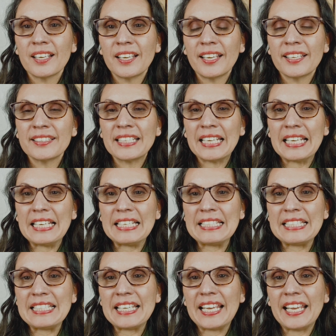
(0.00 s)
and
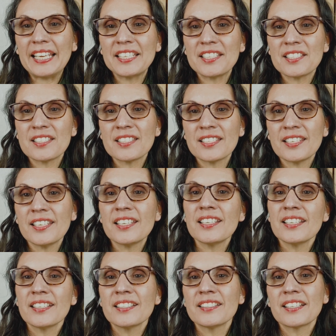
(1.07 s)

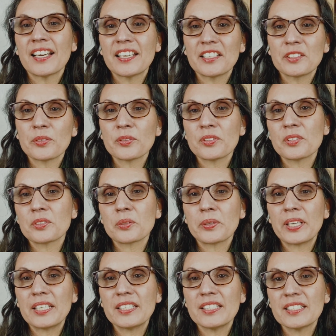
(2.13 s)
ADHD diagnosis or
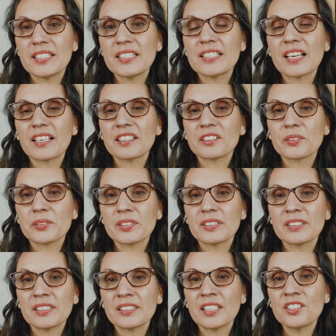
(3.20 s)
ADD
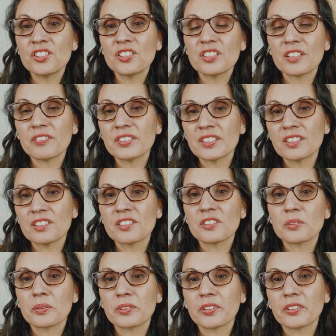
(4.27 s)
diagnosis, attention deficit
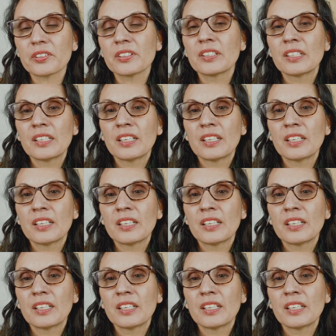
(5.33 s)
disorder.